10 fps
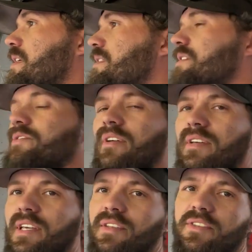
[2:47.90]
let's
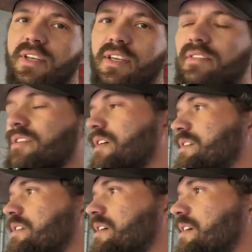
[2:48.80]
get this thing
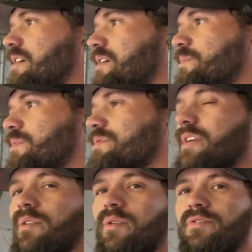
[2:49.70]
inside, and we'll
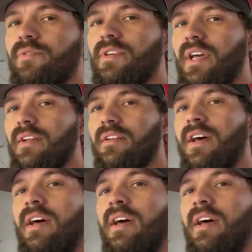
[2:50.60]
take a closer look at it